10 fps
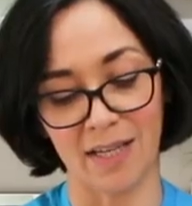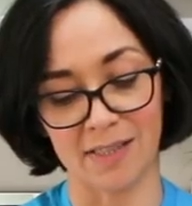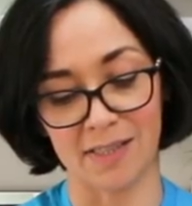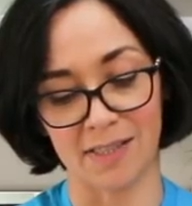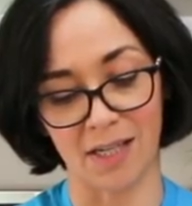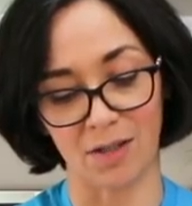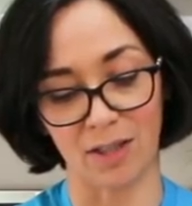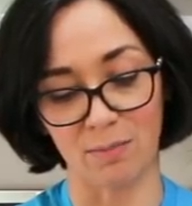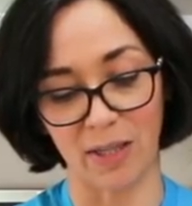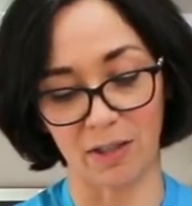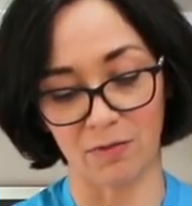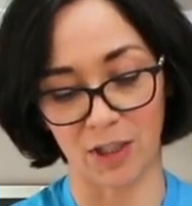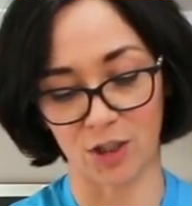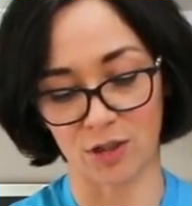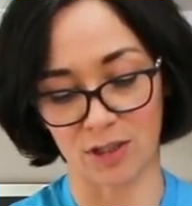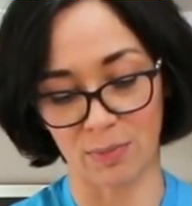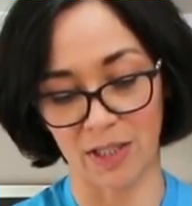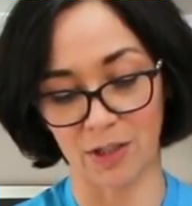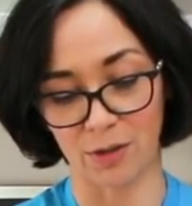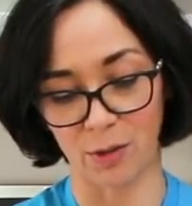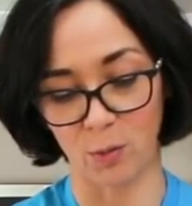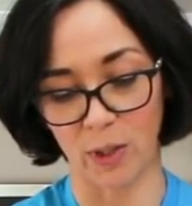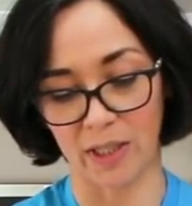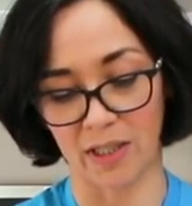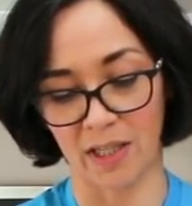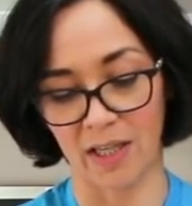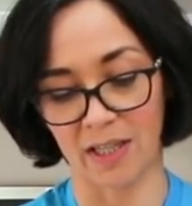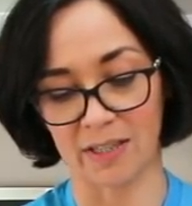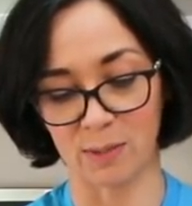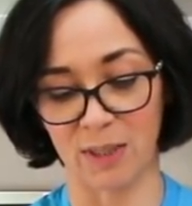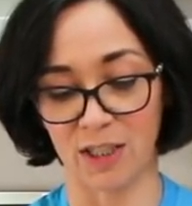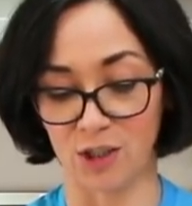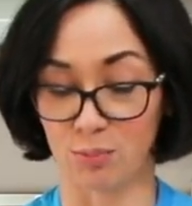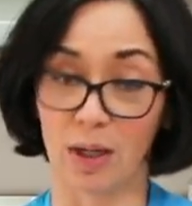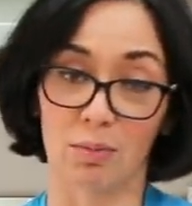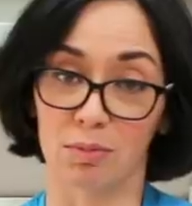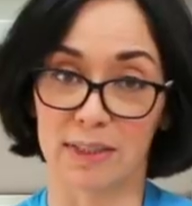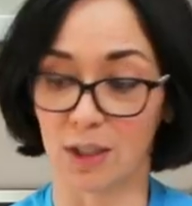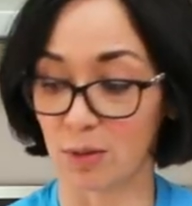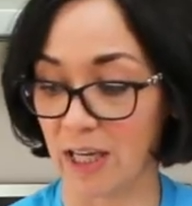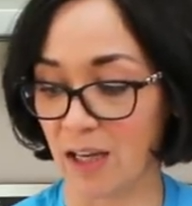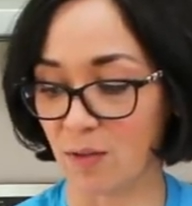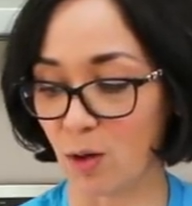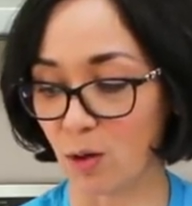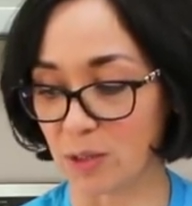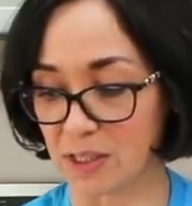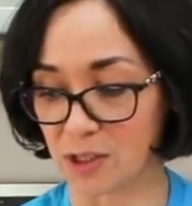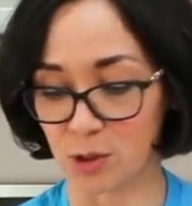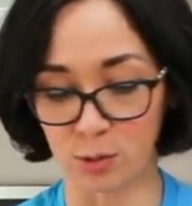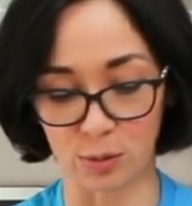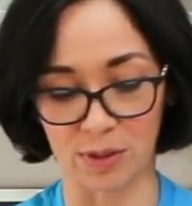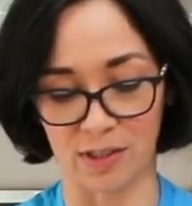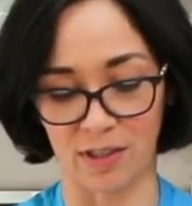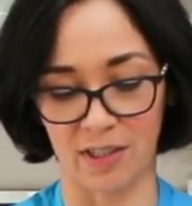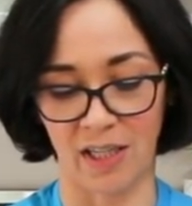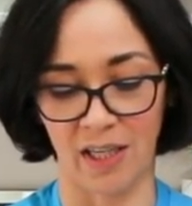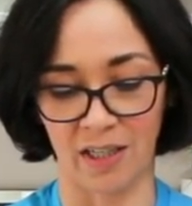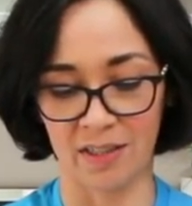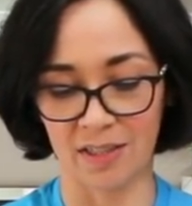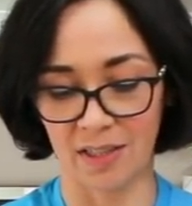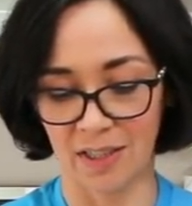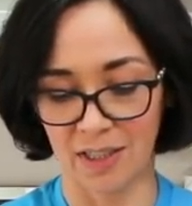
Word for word: necessarily beneficial to make your own wedding cake is because you probably don't have all these tools on hand.